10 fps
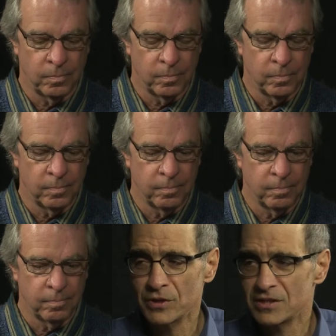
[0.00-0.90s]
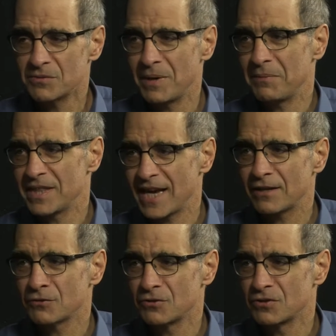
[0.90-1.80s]
Hundreds, maybe
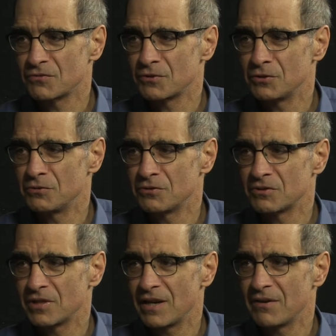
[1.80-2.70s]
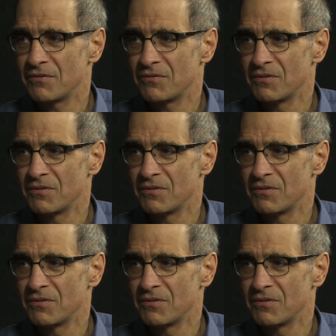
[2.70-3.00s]
thousands of students have